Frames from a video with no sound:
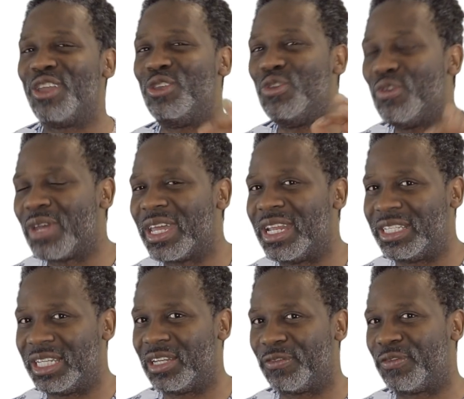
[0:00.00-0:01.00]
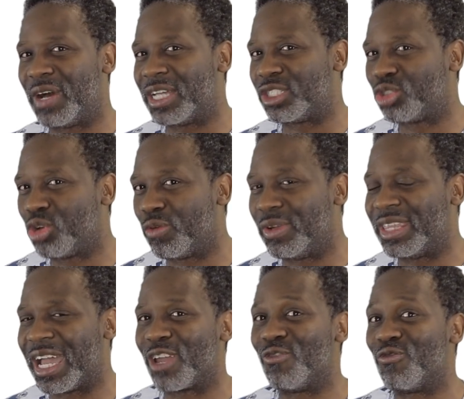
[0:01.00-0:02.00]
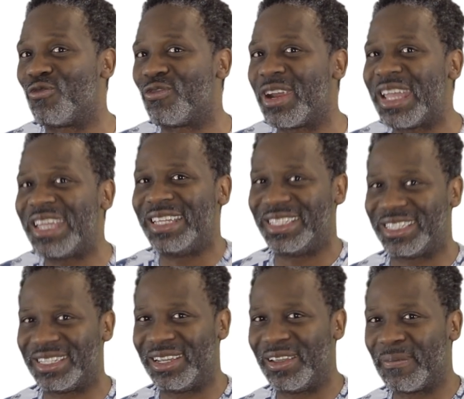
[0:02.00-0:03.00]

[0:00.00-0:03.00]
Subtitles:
you can identify a story that can raise